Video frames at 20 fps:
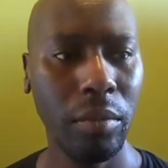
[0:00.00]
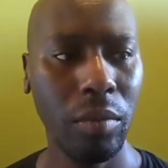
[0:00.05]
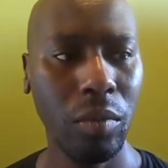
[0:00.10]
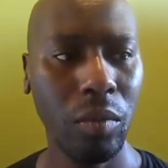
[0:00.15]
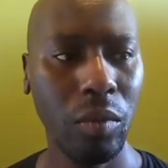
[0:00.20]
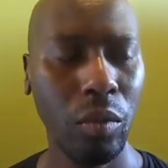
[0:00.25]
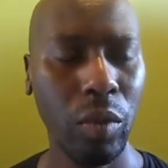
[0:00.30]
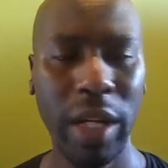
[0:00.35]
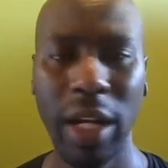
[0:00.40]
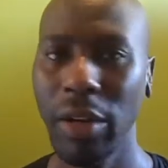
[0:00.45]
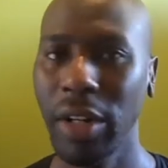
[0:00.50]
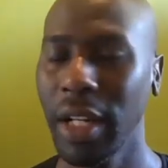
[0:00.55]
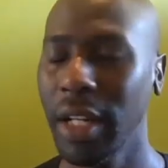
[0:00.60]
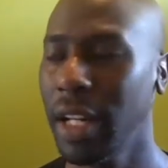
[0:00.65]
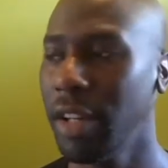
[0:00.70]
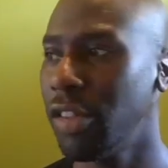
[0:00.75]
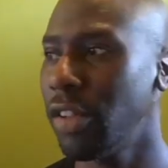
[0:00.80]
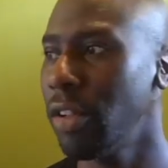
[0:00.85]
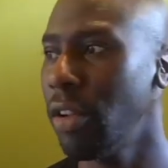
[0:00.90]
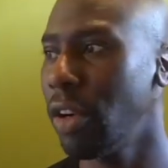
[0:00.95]
We only
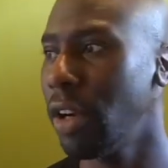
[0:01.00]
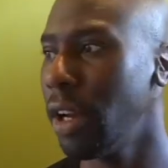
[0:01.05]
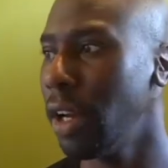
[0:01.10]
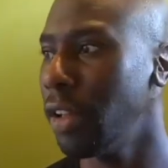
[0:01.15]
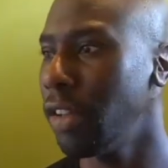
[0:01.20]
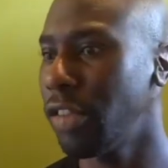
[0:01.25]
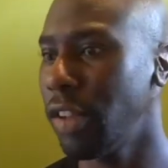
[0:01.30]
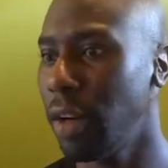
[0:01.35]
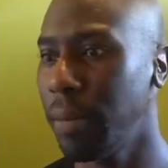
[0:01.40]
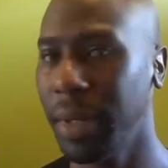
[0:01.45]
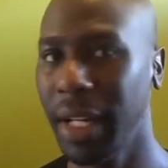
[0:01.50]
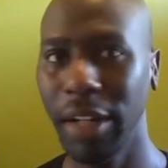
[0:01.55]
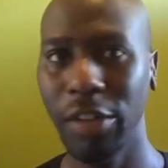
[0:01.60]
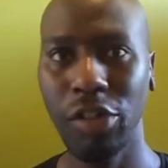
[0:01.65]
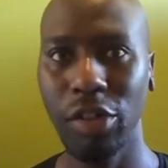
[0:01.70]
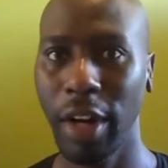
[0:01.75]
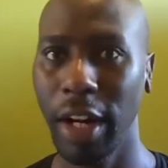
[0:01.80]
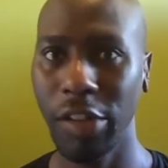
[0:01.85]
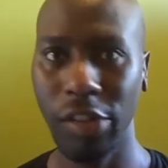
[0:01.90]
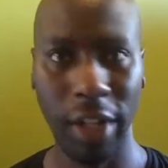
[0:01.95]
need to look at so many
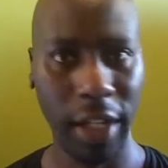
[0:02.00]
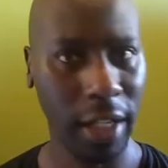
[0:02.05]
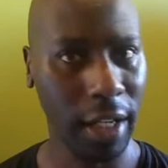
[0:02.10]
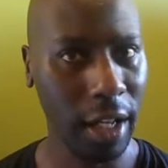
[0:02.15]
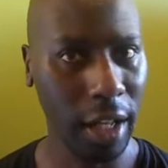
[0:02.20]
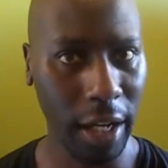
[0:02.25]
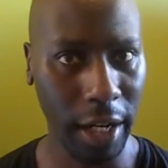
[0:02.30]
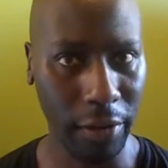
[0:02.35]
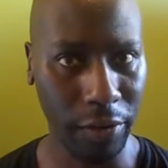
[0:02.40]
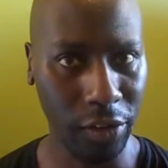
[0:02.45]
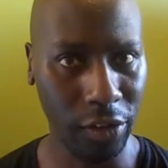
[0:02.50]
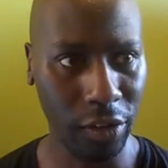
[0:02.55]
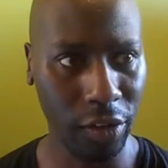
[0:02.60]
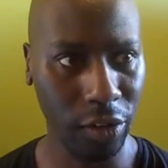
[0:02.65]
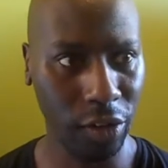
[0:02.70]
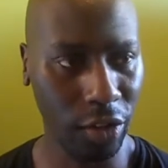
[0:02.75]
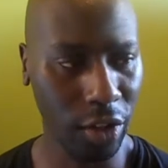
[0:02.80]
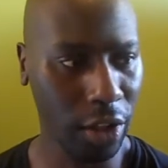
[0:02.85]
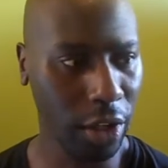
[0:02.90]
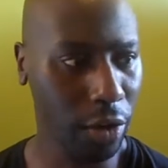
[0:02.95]
tragic
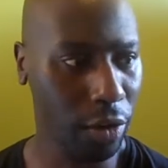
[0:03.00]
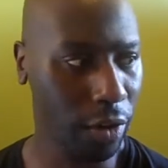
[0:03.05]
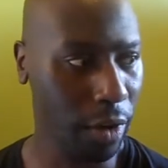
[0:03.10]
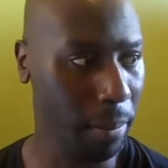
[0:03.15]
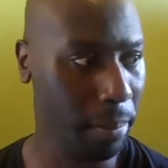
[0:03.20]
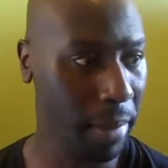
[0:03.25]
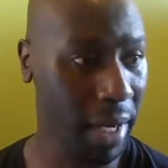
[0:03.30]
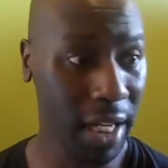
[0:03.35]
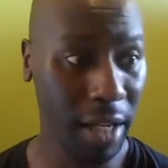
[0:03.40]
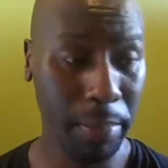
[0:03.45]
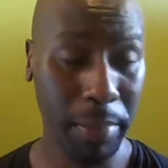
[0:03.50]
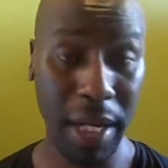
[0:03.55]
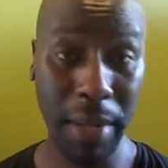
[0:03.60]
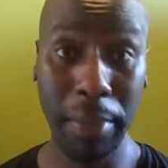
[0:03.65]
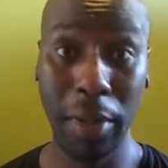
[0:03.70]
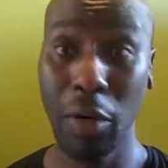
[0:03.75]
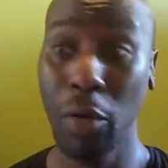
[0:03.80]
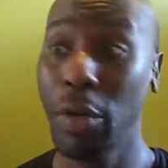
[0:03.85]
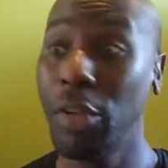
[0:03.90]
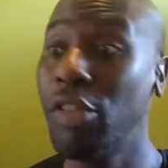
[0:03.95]
lives to know that many
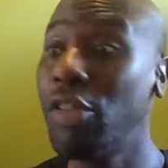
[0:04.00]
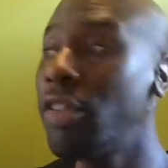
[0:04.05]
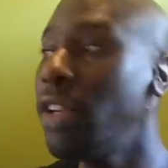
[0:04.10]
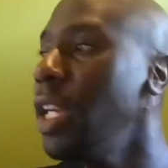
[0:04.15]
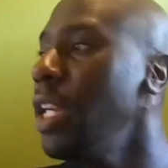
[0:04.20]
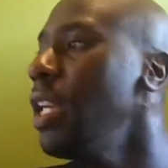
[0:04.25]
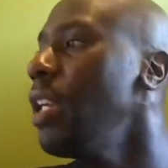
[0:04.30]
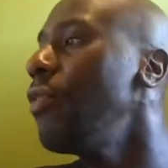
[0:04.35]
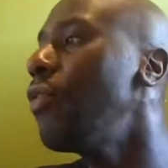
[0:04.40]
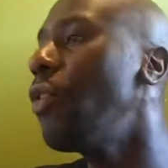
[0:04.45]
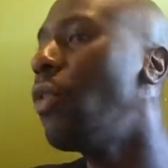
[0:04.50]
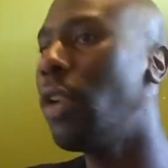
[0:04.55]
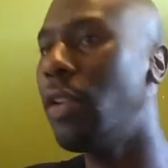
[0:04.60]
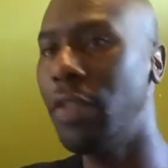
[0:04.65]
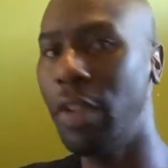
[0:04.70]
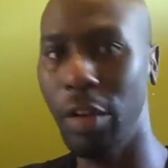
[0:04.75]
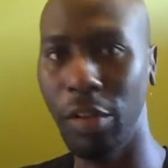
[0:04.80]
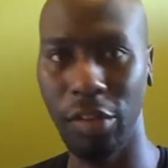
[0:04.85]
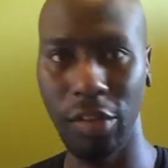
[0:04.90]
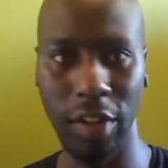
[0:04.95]
people who achieve all
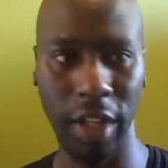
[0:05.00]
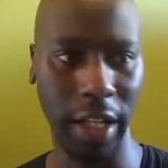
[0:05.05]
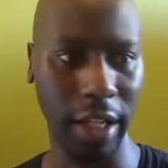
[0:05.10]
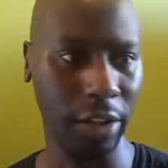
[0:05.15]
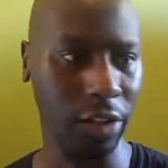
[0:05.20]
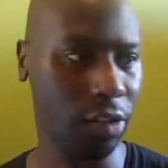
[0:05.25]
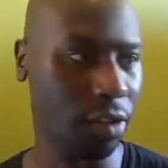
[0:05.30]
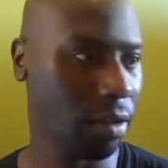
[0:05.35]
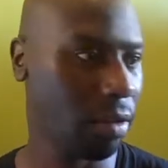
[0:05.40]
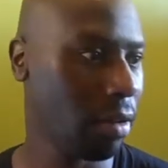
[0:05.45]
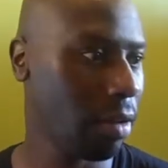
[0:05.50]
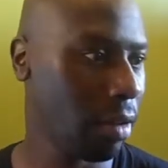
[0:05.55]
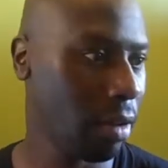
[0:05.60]
of those things